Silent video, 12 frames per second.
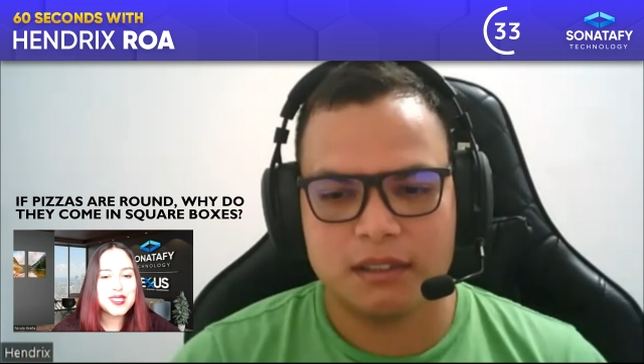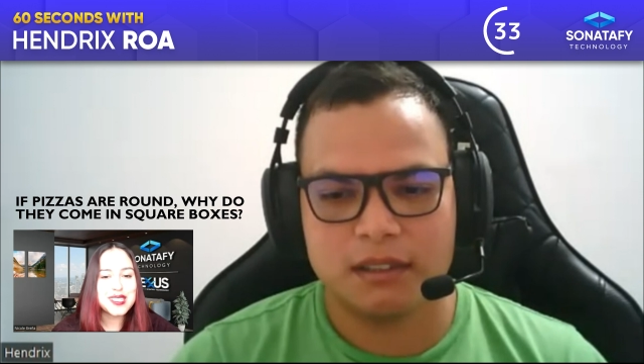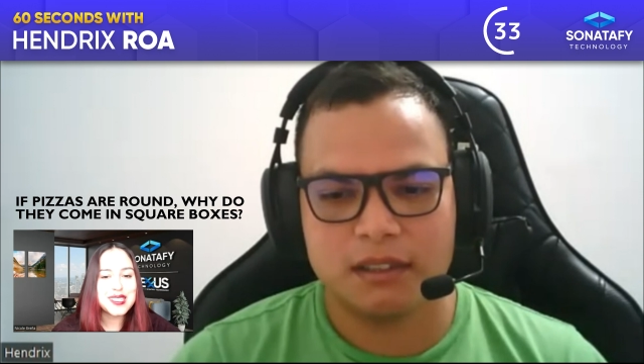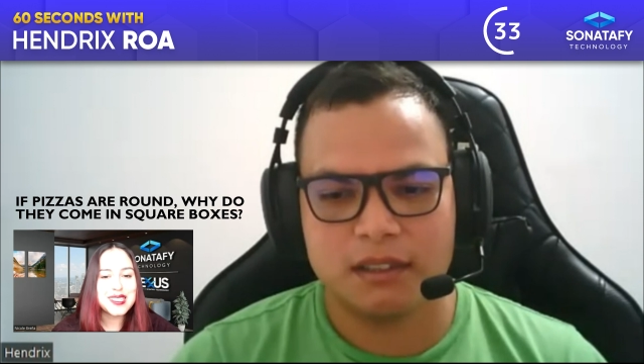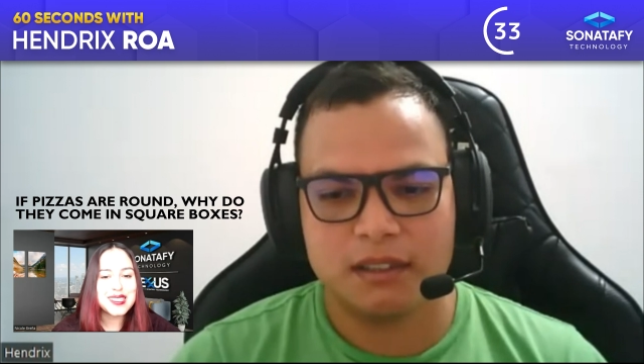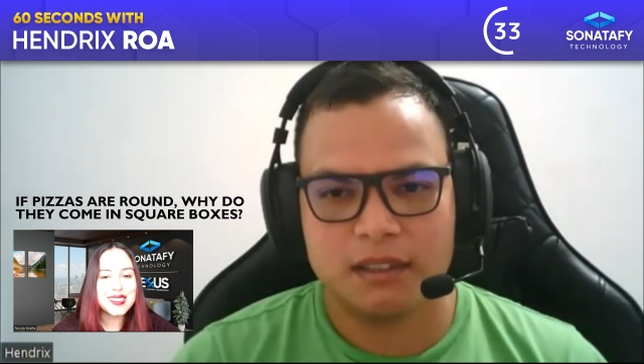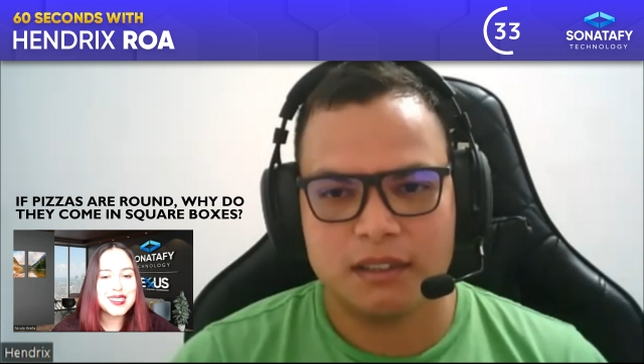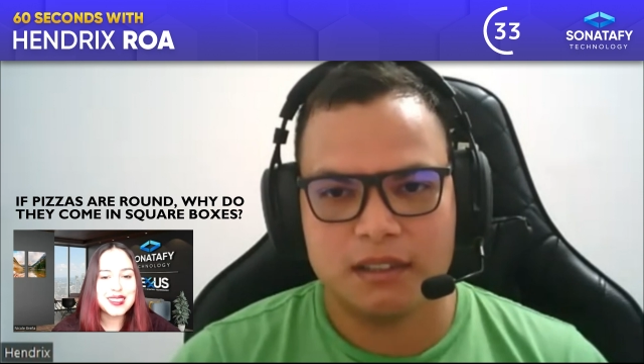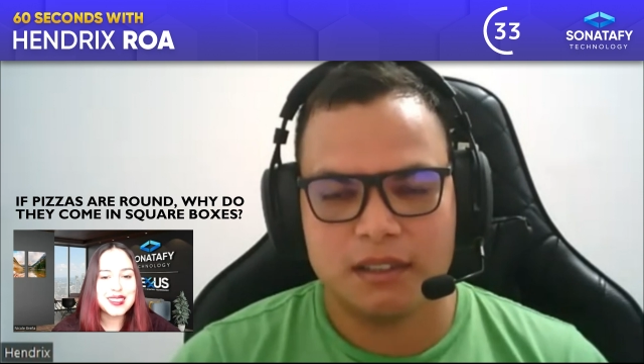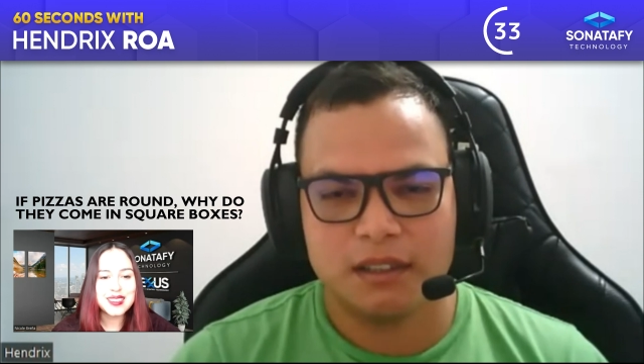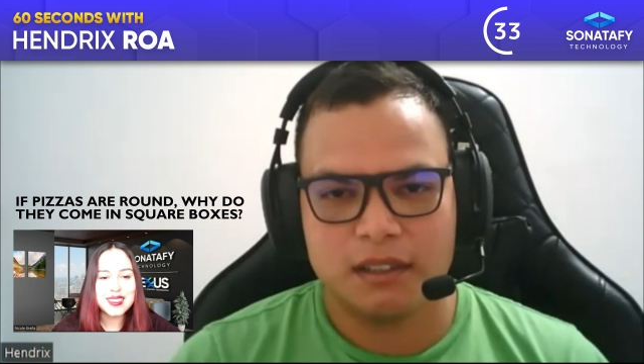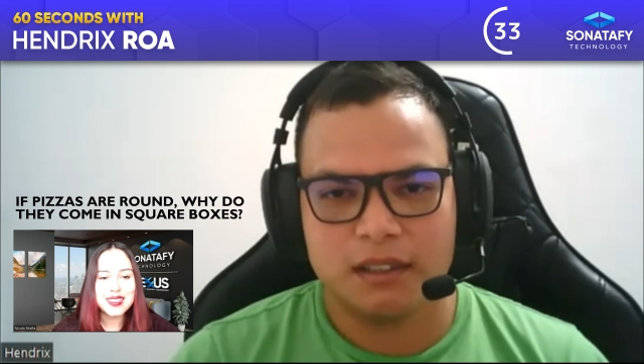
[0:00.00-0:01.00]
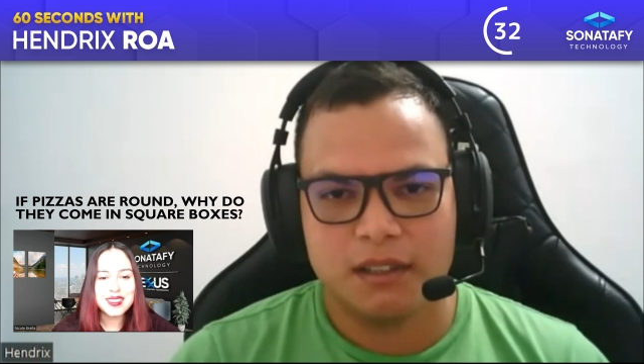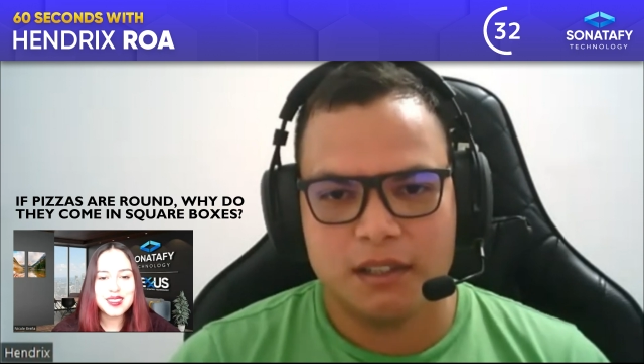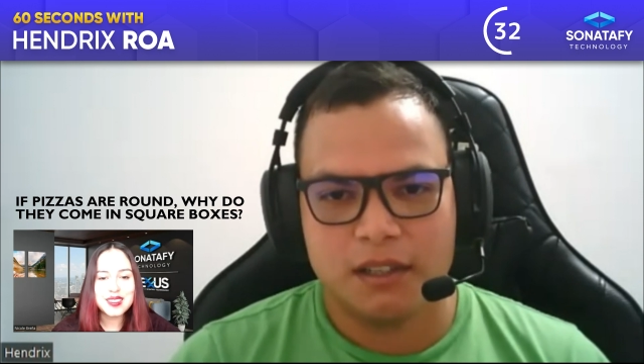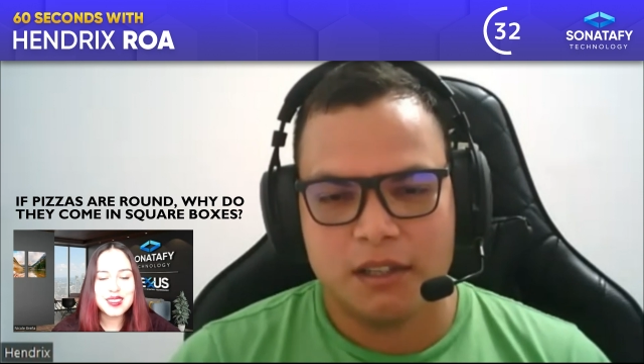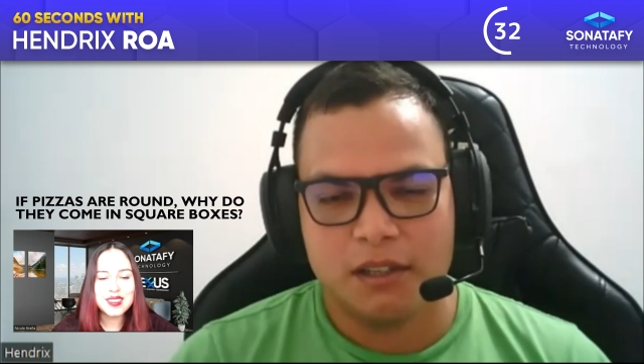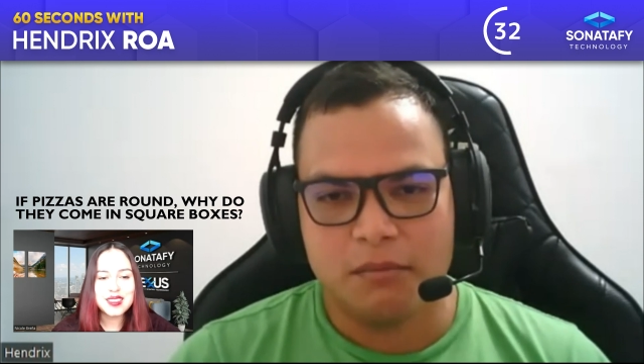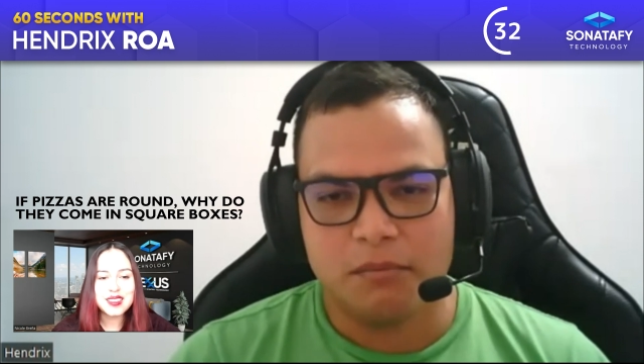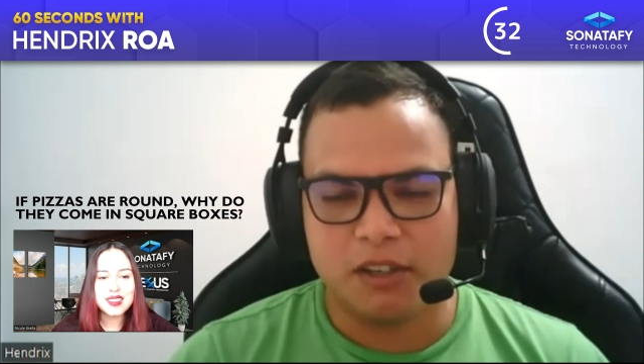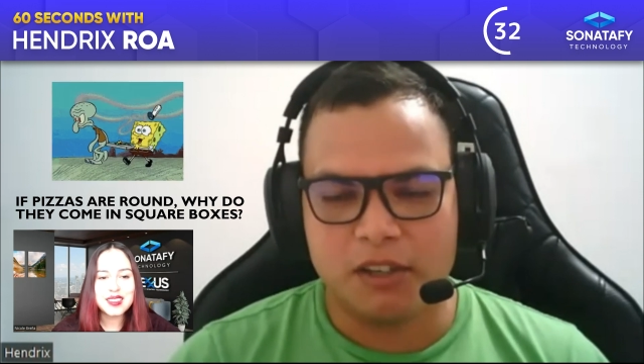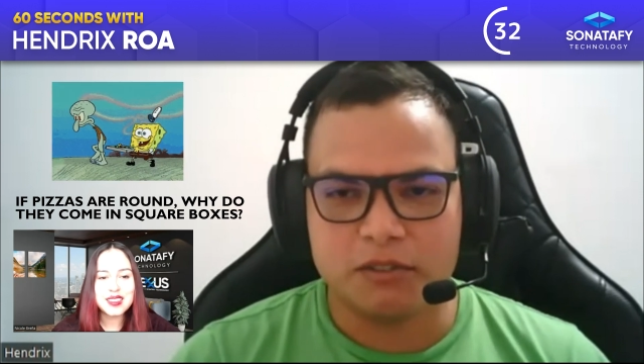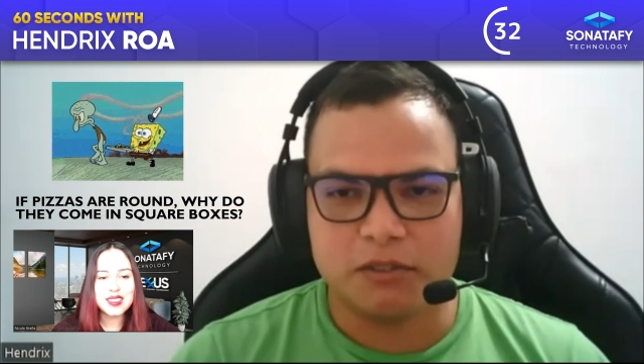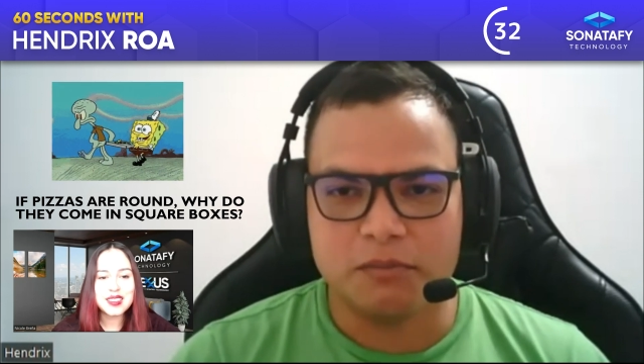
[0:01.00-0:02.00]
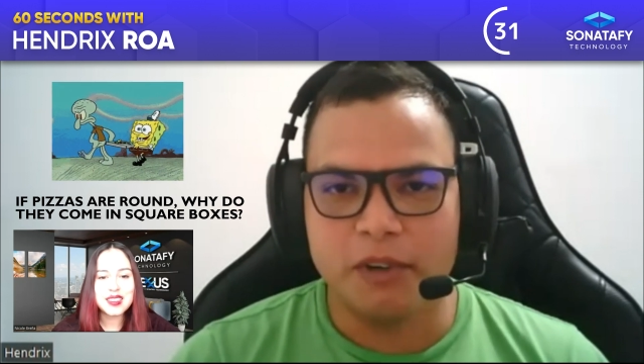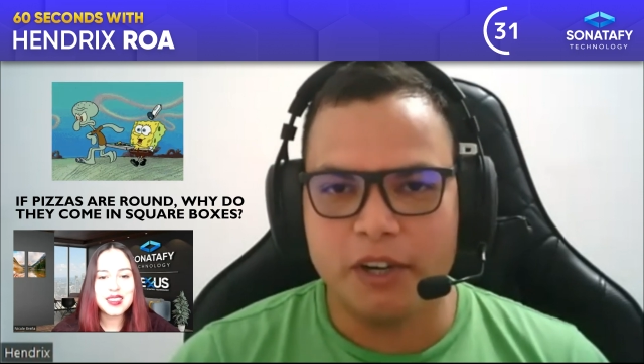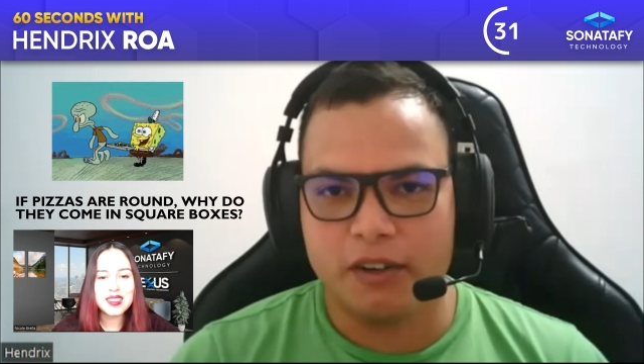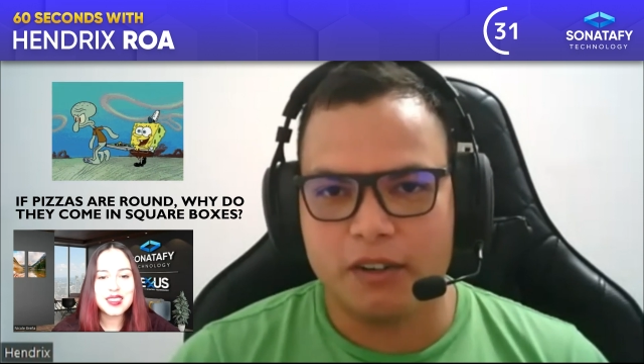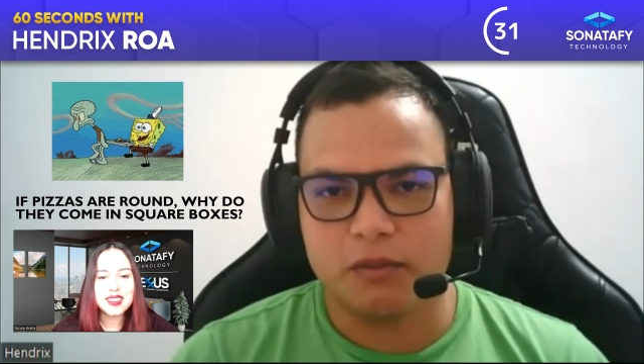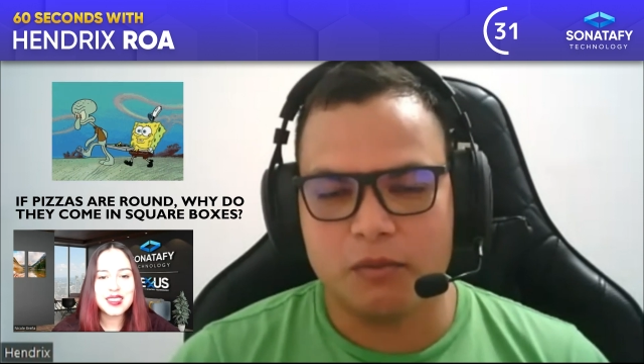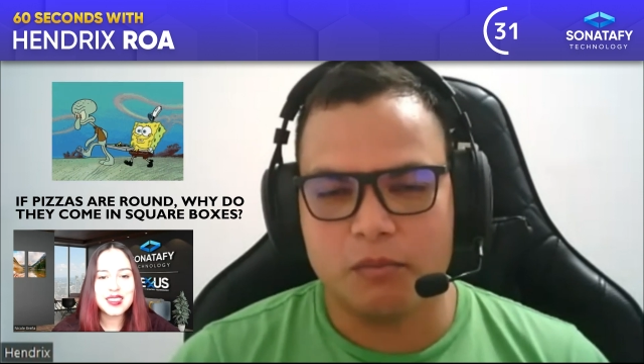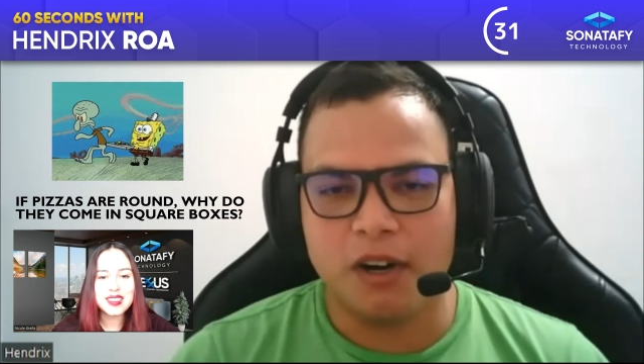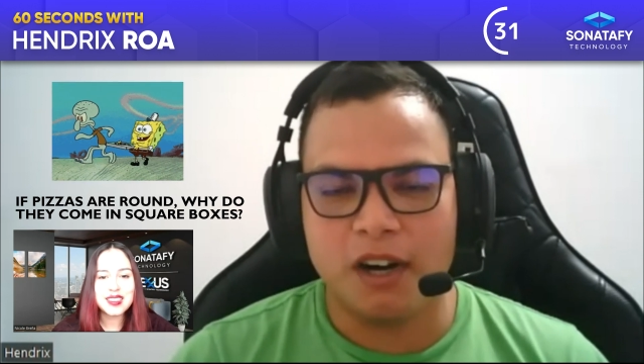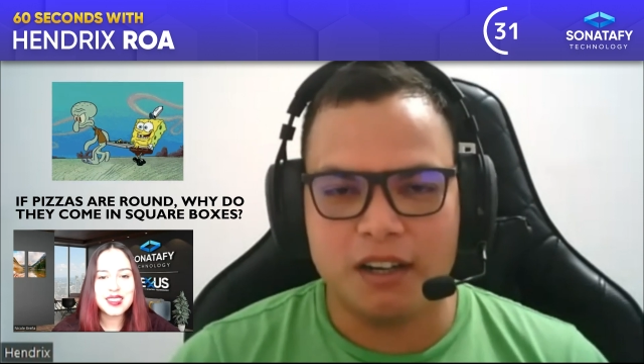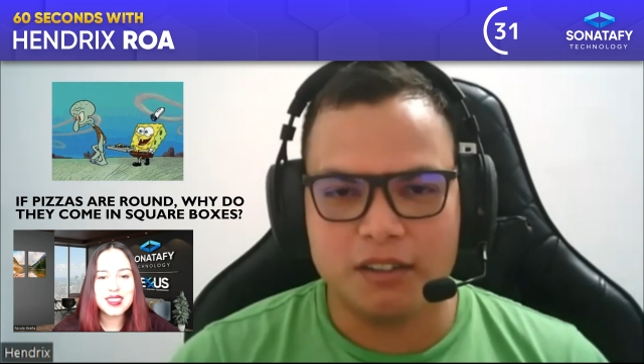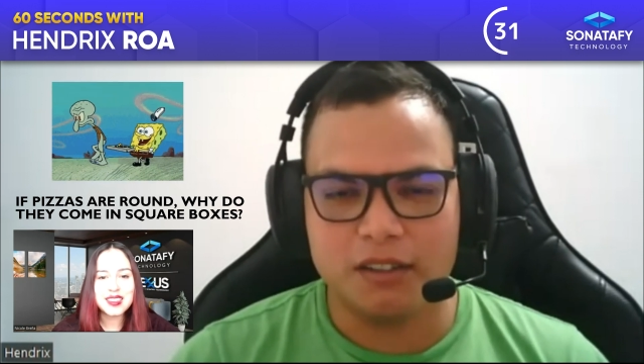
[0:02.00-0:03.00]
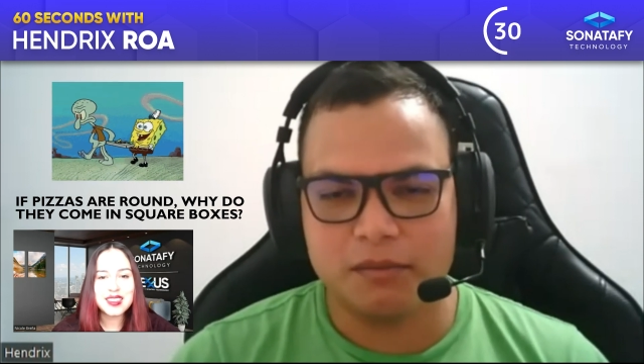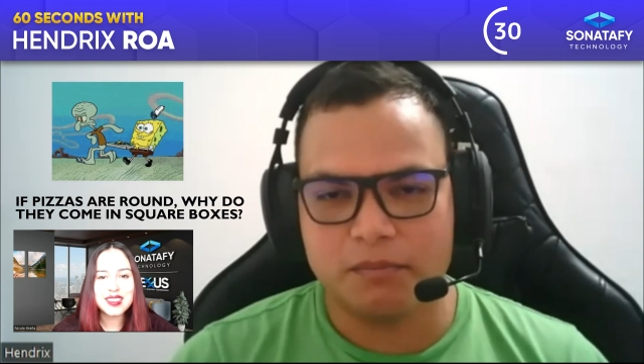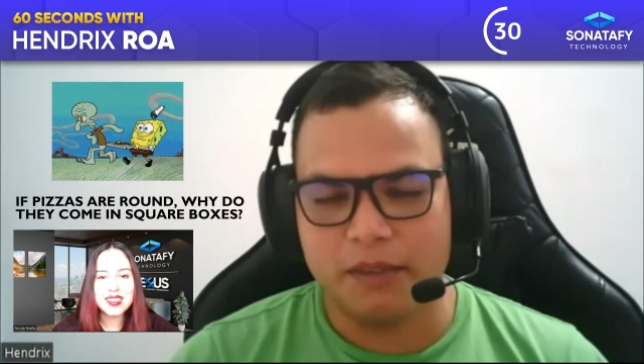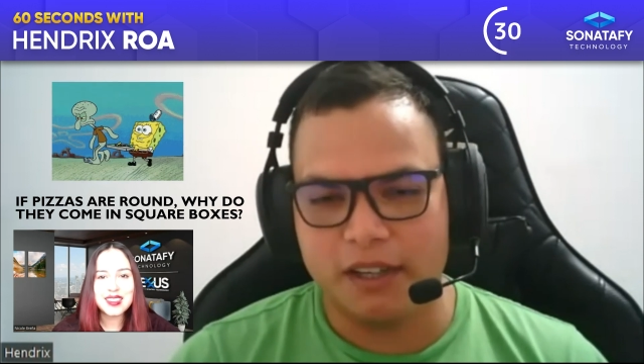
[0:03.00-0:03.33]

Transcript: boxes? Because it's better to handle